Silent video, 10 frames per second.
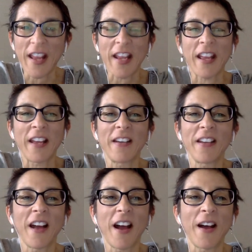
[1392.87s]
And
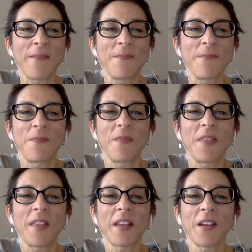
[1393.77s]

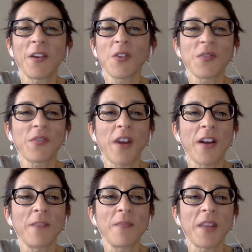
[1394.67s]
the kiddos
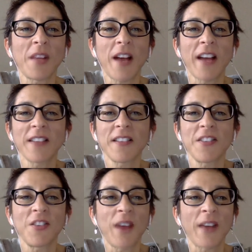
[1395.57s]
from the
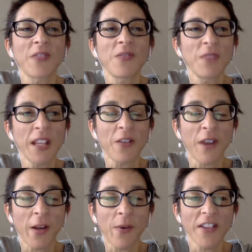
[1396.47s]
classes, you asked really
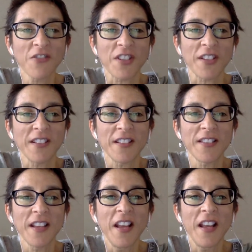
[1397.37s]
great questions.